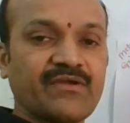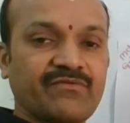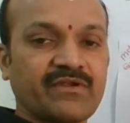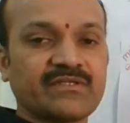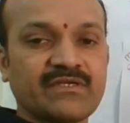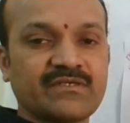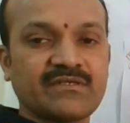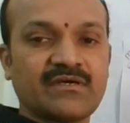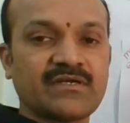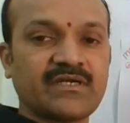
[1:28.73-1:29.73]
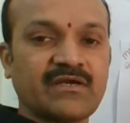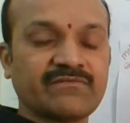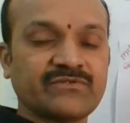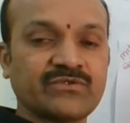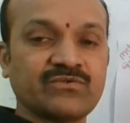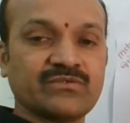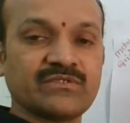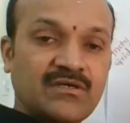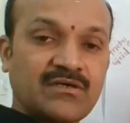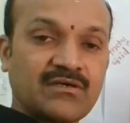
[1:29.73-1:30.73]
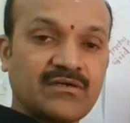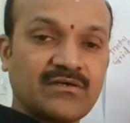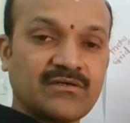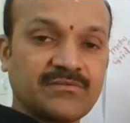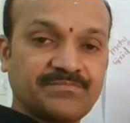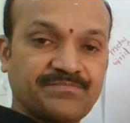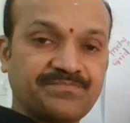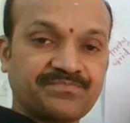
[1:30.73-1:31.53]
For that, already I have drawn um,